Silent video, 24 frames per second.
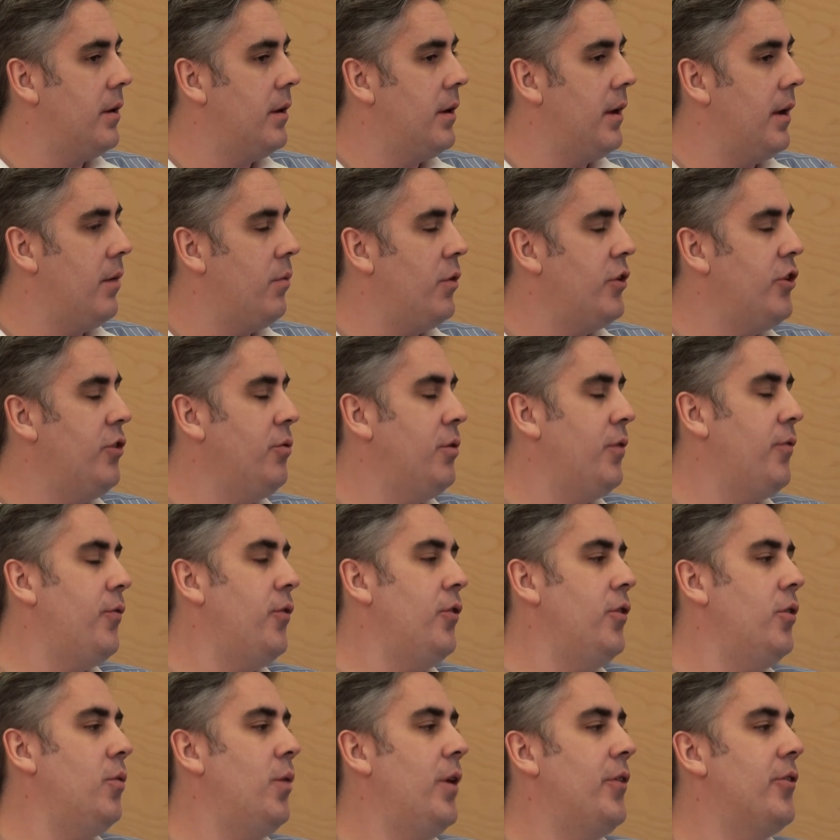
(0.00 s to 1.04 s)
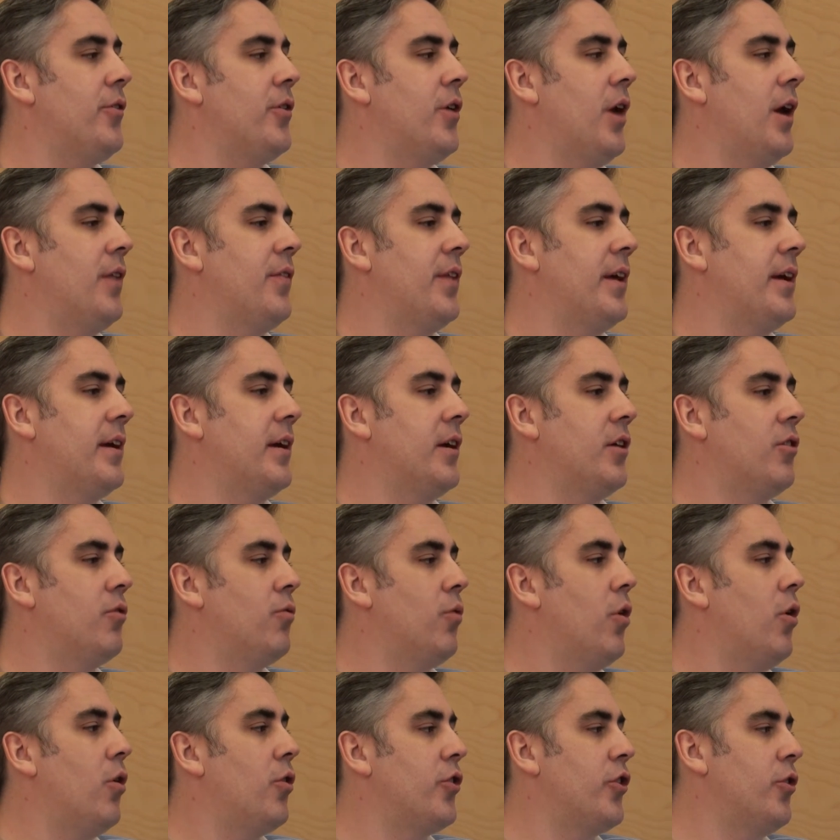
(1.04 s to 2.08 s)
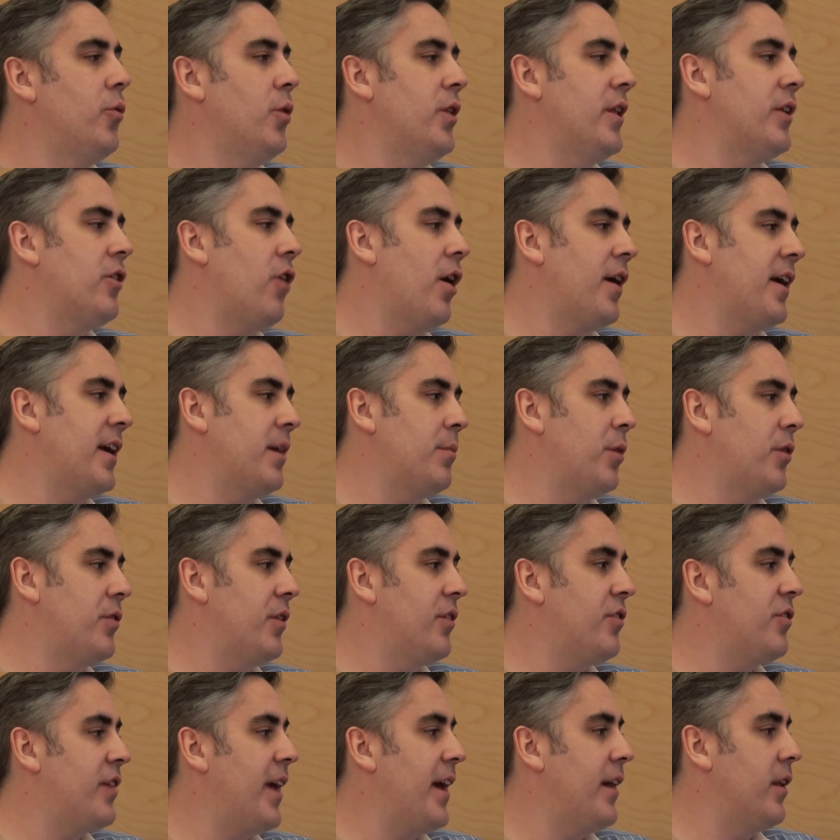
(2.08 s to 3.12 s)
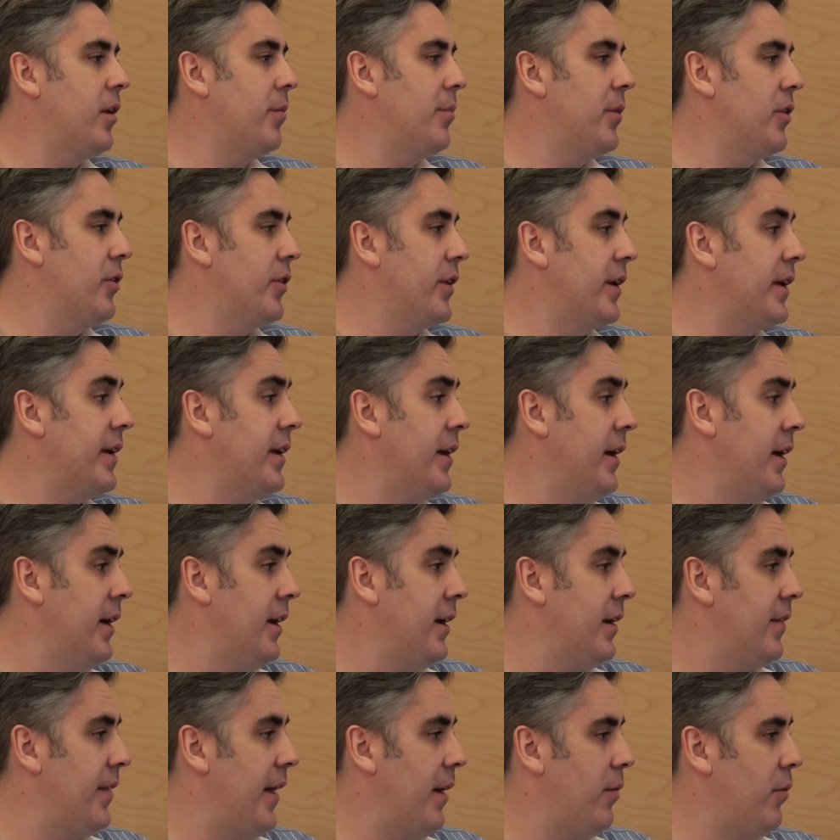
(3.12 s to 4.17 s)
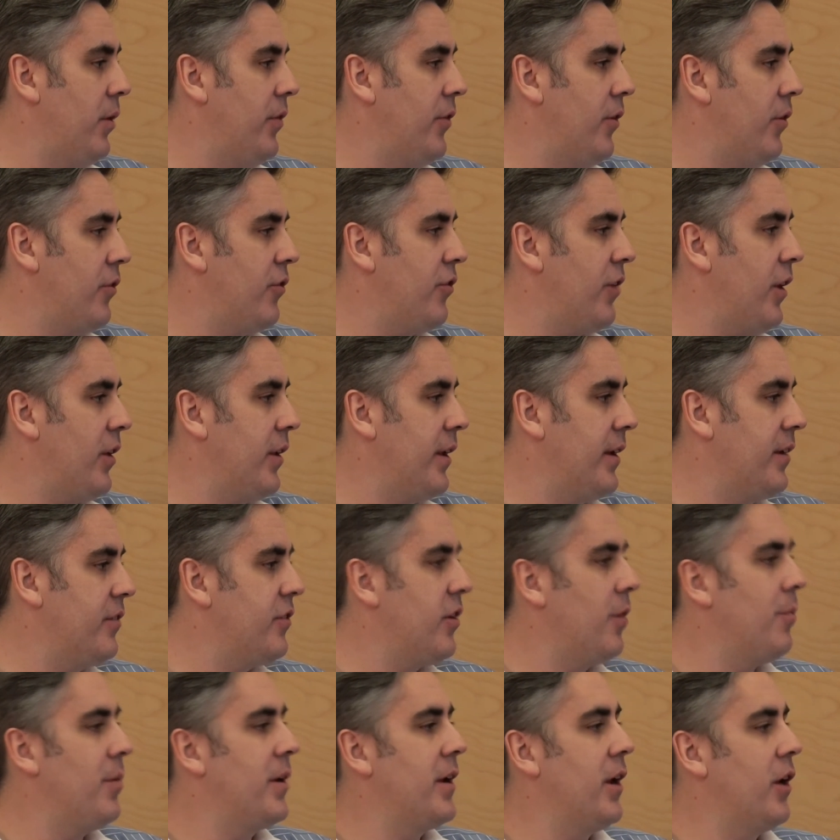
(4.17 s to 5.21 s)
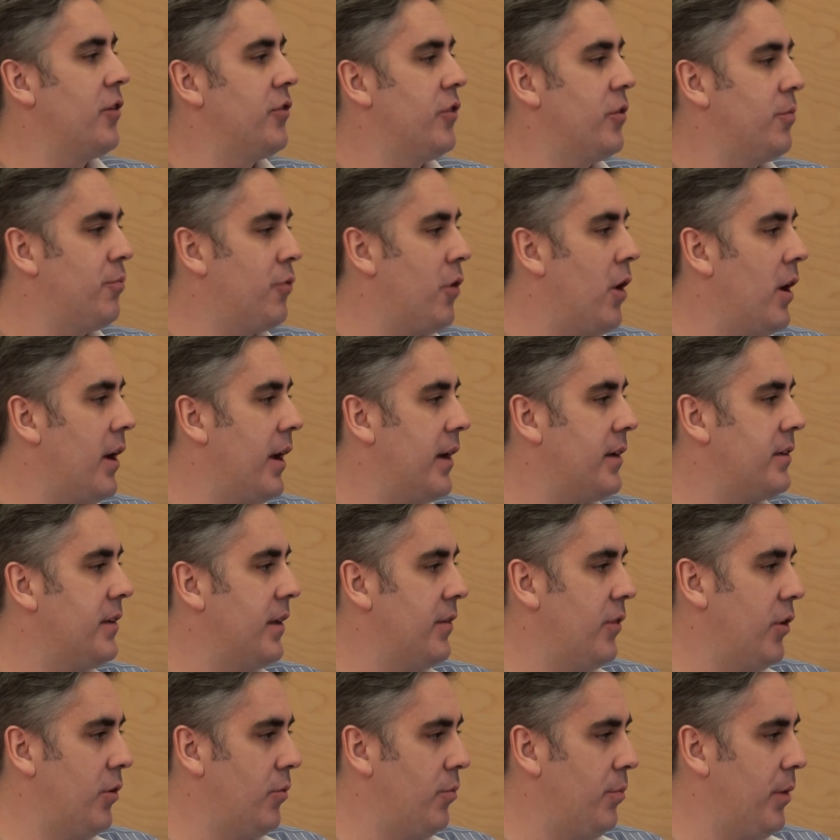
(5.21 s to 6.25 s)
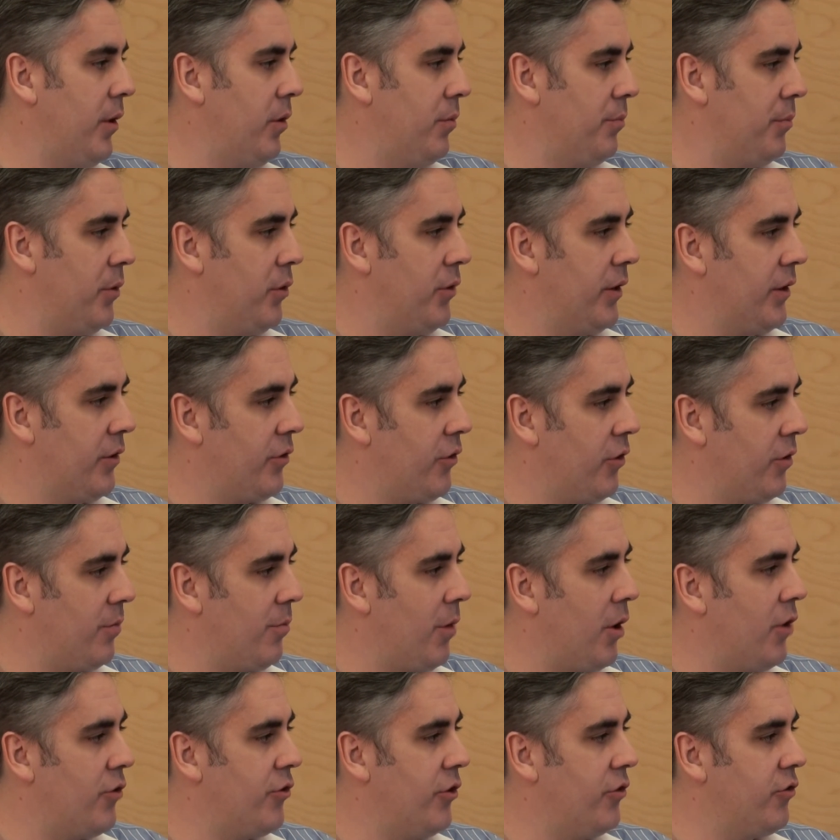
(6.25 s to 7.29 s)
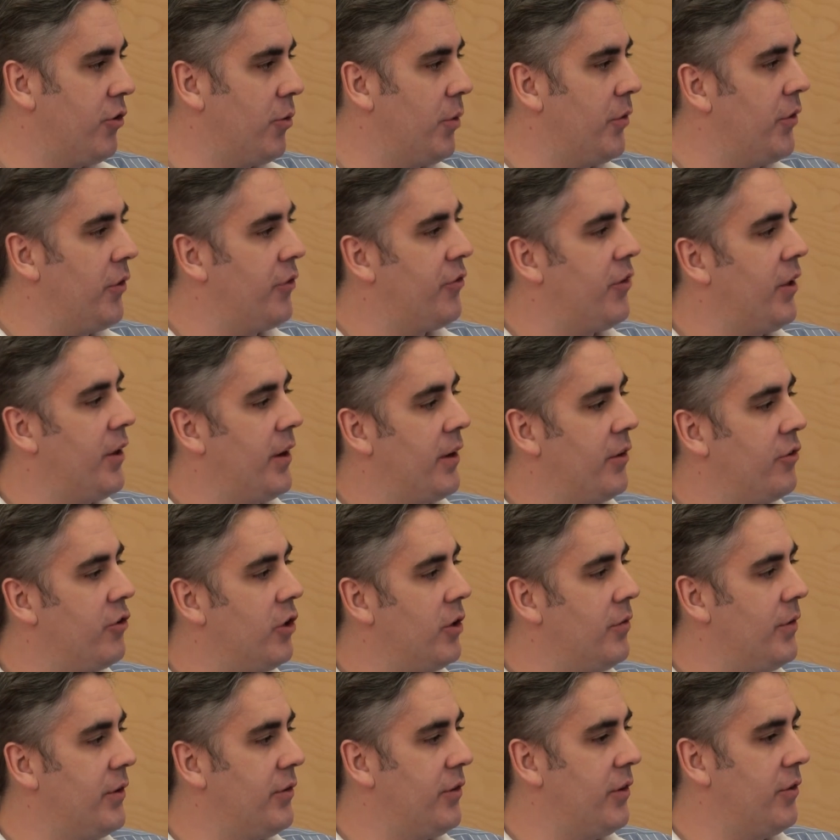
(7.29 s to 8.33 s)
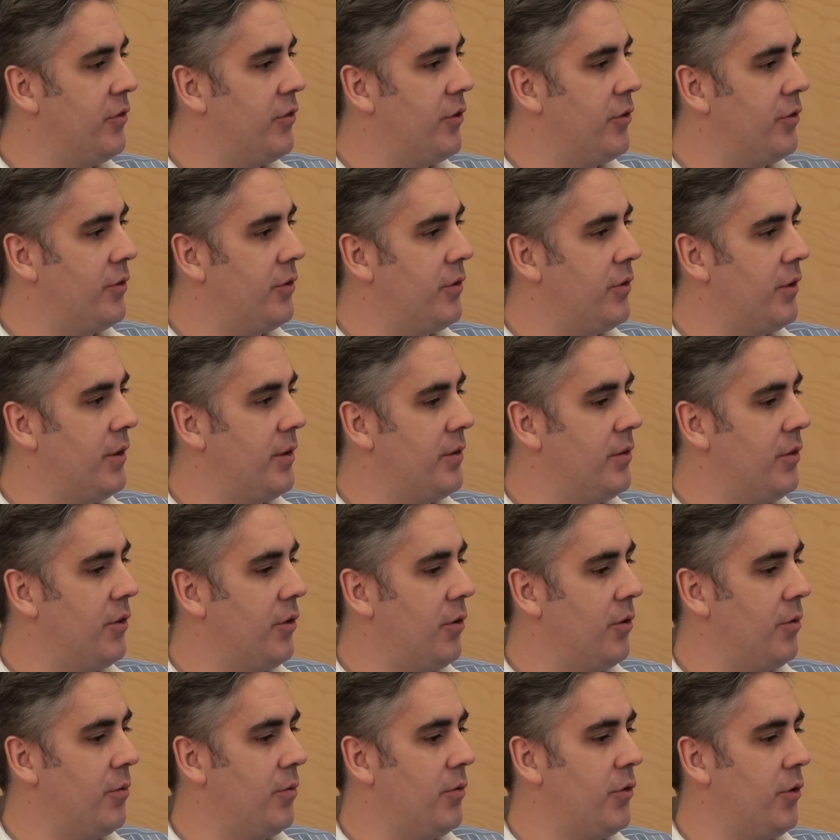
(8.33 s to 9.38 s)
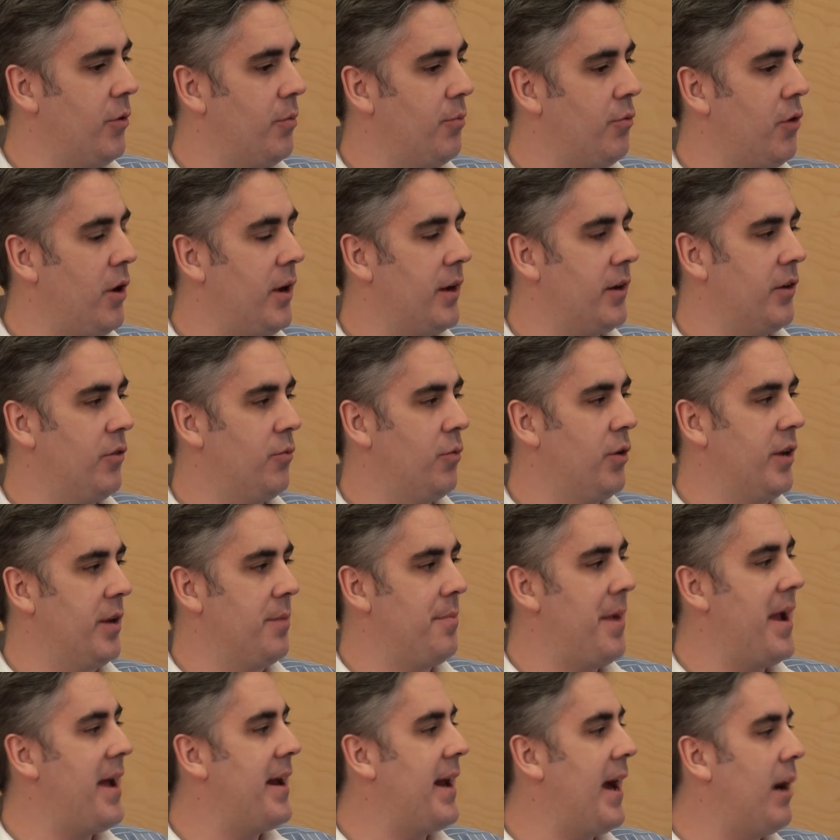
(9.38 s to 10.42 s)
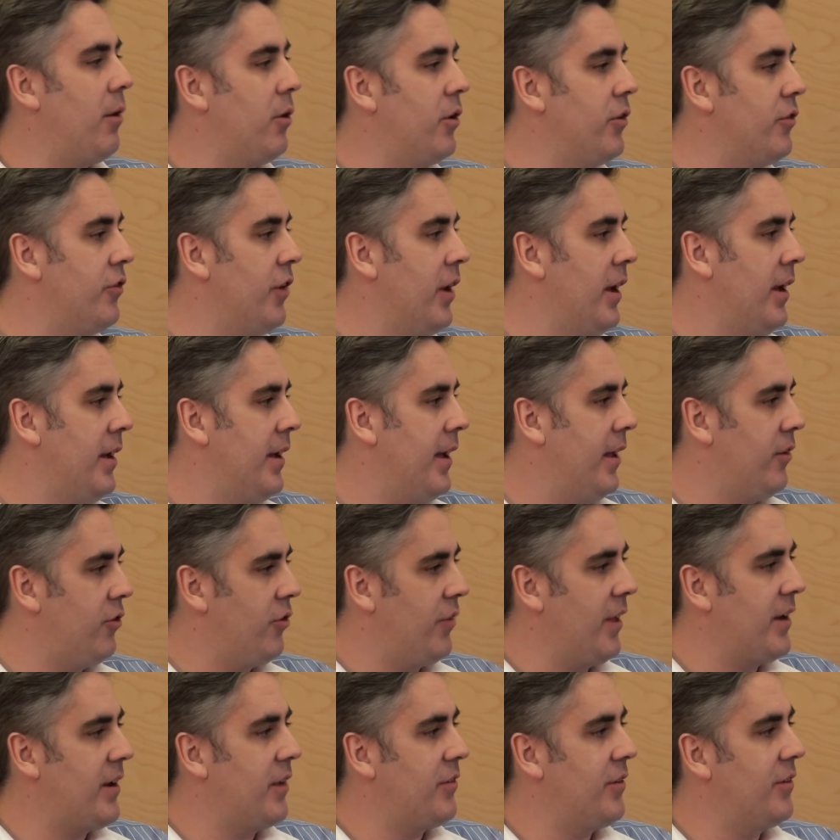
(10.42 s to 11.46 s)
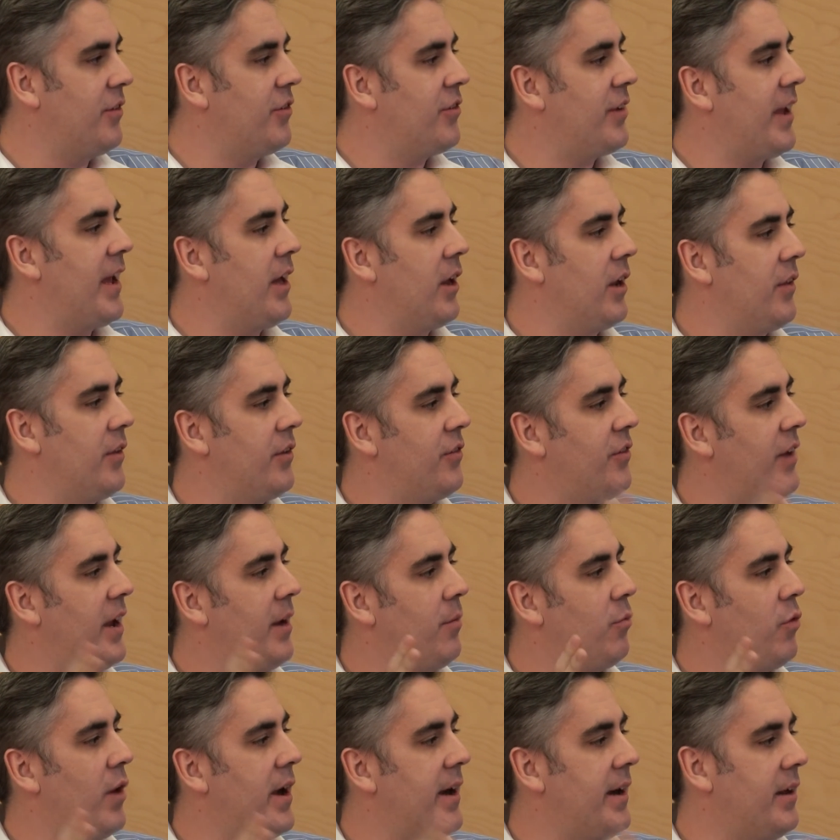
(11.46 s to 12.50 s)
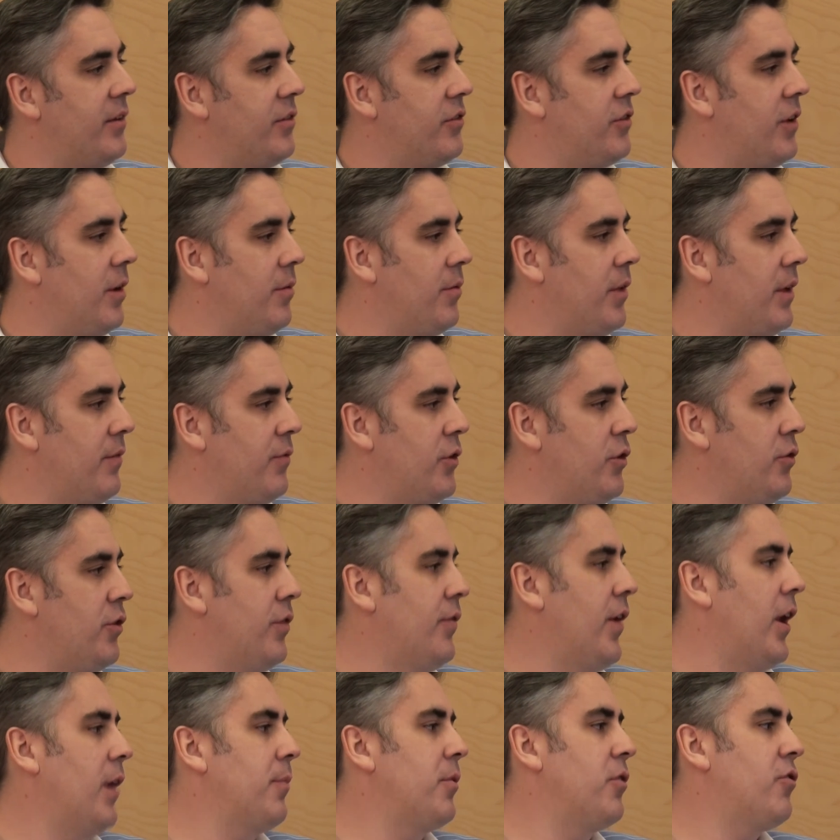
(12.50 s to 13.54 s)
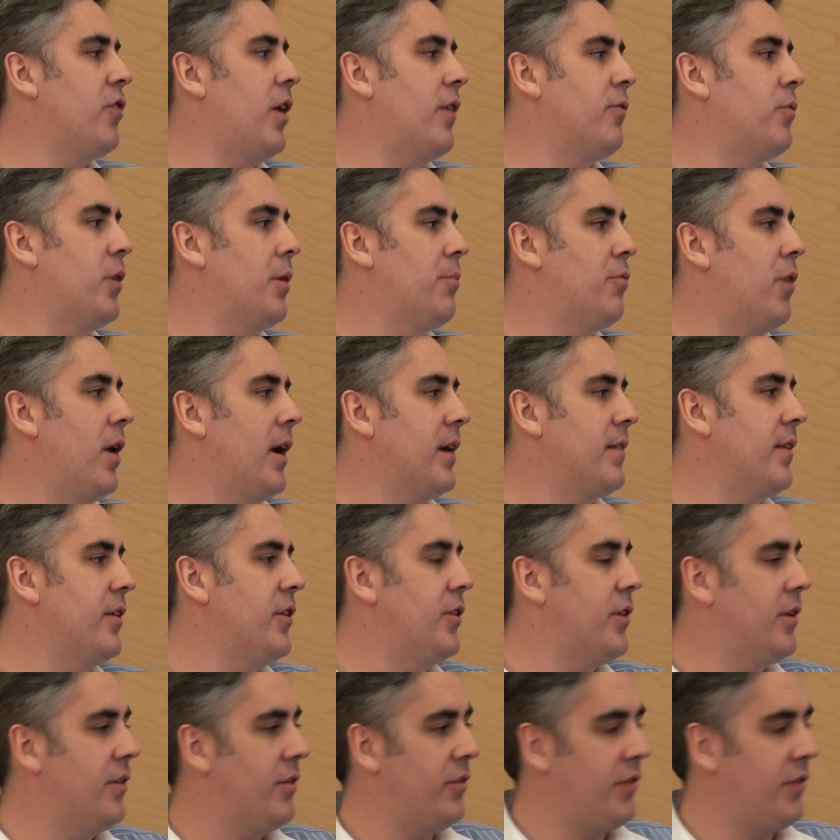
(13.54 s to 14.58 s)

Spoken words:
And when you refer to whether or not they can grow, you're really talking about the scalability. That when they're selling somebody else's product and they're building certain margins, or when they're selling services, their product is really man hours, and so that doesn't scale at the same rate as if you developed a software product that you could